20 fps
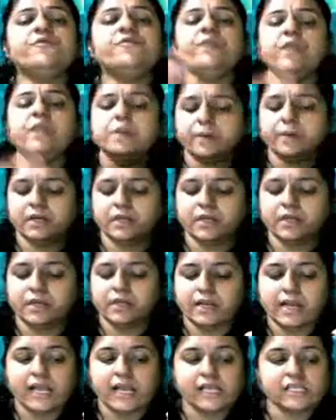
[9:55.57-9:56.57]

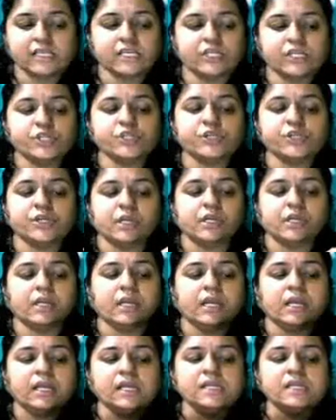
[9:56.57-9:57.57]
dematerialization
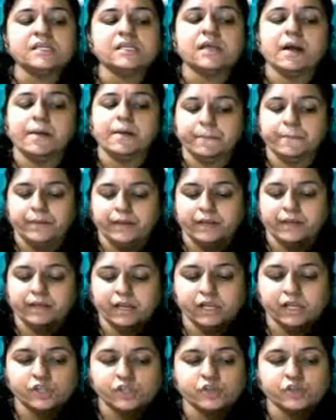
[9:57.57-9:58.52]
is completed.